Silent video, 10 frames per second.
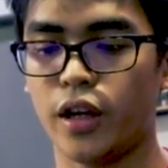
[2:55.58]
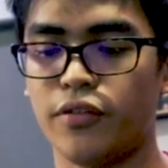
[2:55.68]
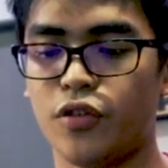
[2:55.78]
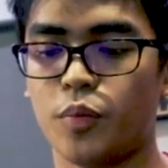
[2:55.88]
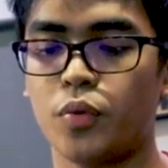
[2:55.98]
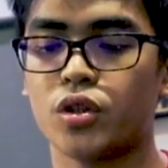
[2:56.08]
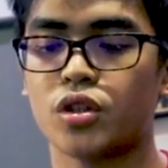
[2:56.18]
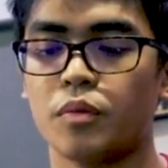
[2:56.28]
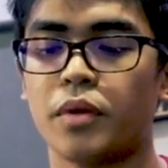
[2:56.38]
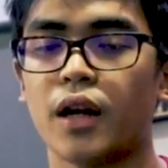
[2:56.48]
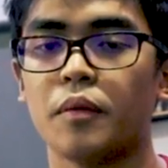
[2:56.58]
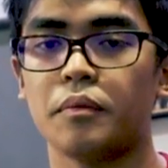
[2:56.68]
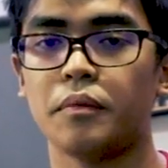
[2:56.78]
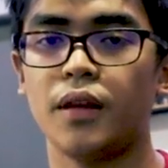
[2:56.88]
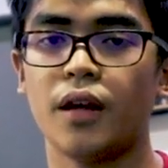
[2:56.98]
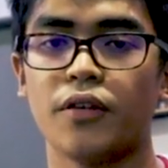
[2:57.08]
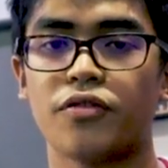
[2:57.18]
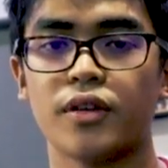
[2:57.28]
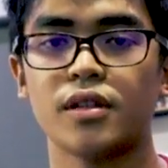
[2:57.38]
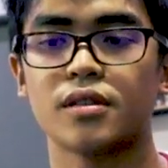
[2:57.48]
if you put your butt up in the air
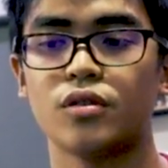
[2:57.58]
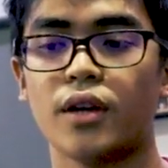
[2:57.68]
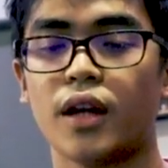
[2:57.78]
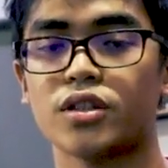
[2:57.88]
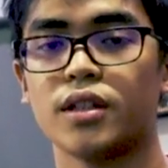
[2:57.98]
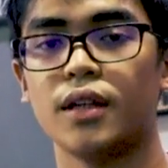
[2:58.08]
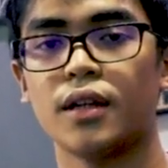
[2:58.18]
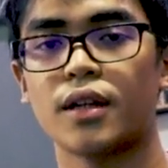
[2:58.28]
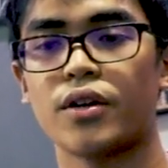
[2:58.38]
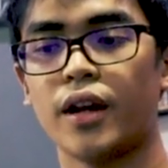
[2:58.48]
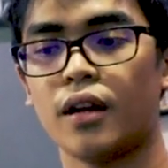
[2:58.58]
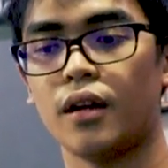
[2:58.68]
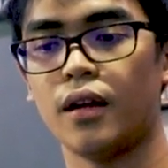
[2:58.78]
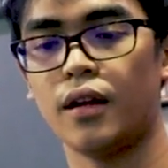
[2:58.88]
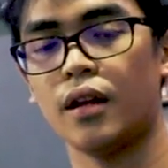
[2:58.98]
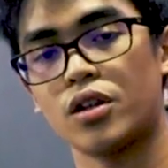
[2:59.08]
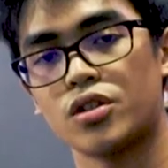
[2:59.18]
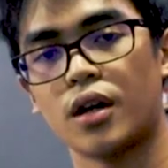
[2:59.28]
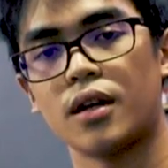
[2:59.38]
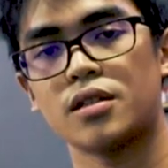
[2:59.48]
first, you can actually create a
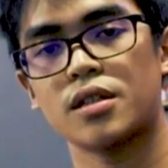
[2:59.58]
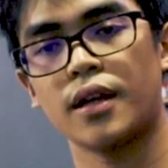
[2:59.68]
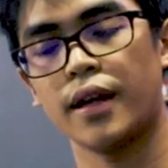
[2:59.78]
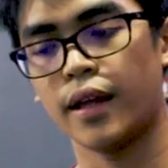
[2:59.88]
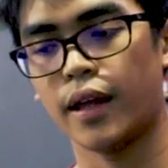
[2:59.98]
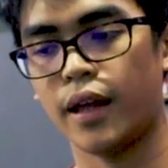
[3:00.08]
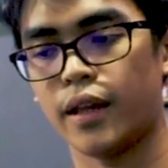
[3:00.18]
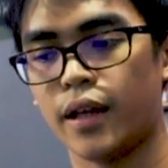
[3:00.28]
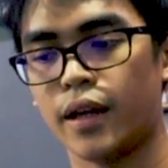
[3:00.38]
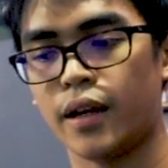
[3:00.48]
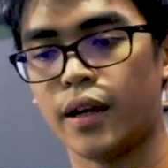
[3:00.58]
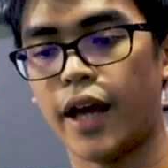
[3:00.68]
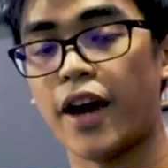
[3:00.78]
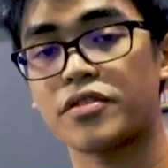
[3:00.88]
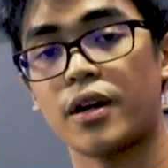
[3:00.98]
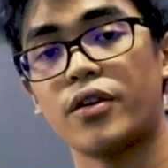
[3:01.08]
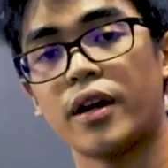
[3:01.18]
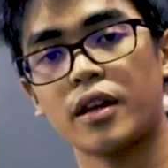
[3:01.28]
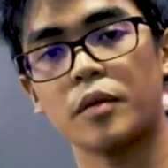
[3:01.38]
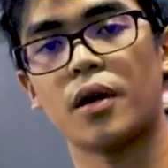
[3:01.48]
larger arch, and then after
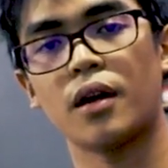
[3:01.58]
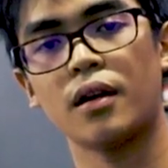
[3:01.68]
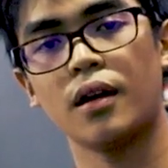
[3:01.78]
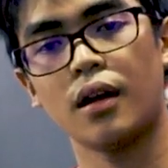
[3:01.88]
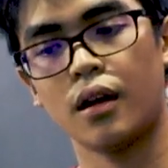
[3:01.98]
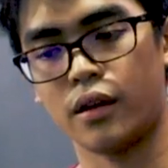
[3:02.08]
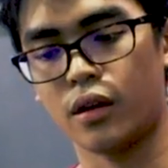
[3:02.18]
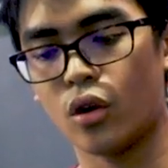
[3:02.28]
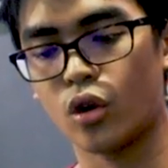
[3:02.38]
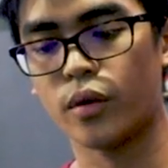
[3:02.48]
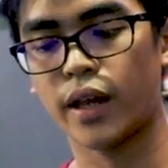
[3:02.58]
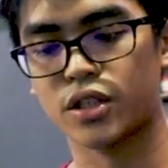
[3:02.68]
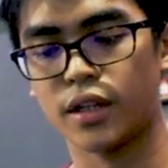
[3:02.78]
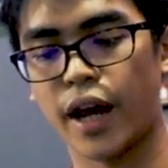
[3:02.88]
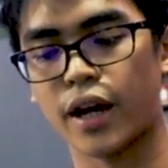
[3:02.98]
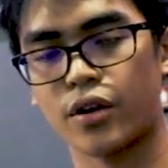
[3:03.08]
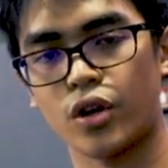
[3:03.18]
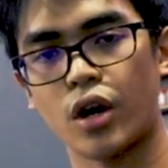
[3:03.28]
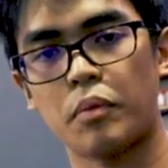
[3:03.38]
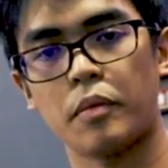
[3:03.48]
unracking the bar, the load will actually anchor
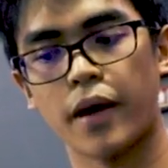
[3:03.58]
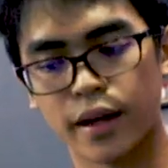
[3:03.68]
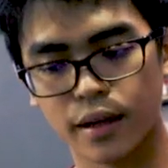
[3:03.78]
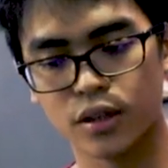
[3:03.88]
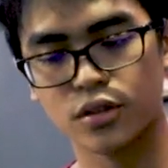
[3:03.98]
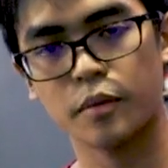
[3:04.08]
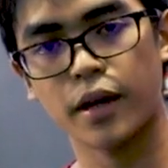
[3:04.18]
your upper back into the